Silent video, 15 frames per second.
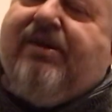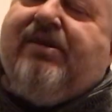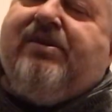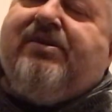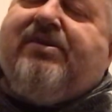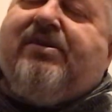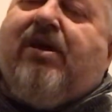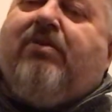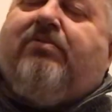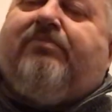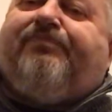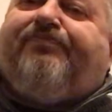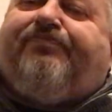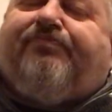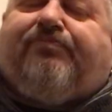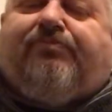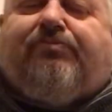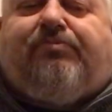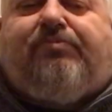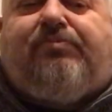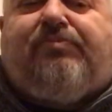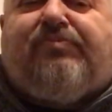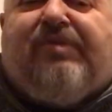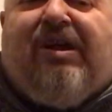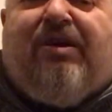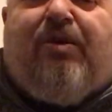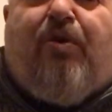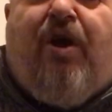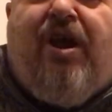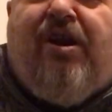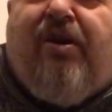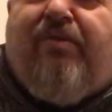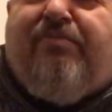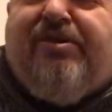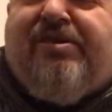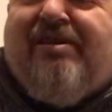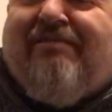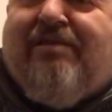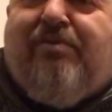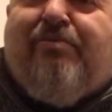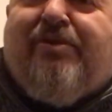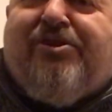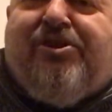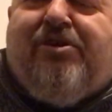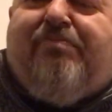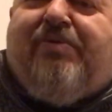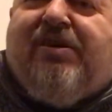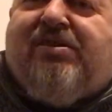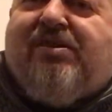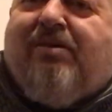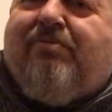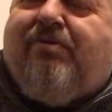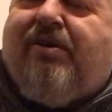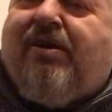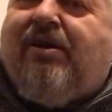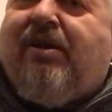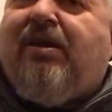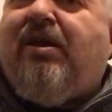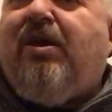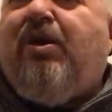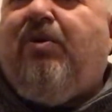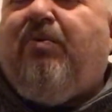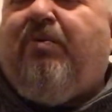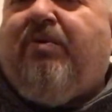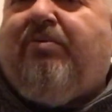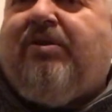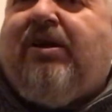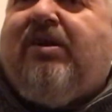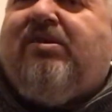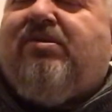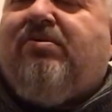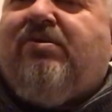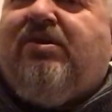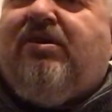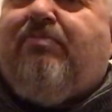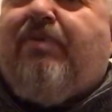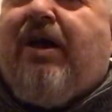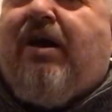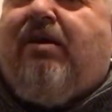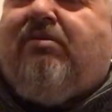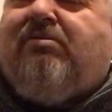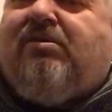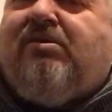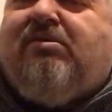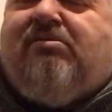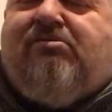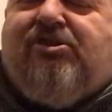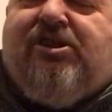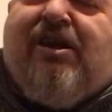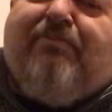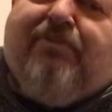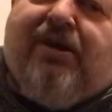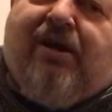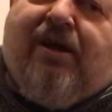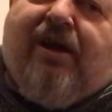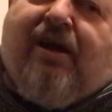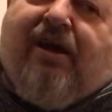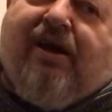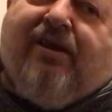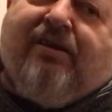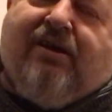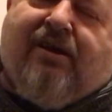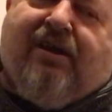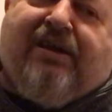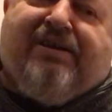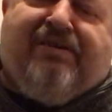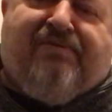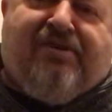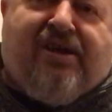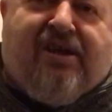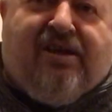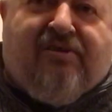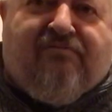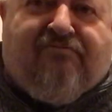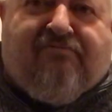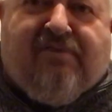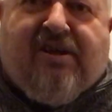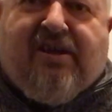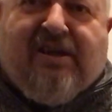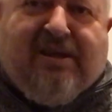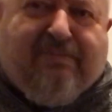So, quite a lot of material which you picked up quickly. We were then talking about jambalaya and the idea of taking a really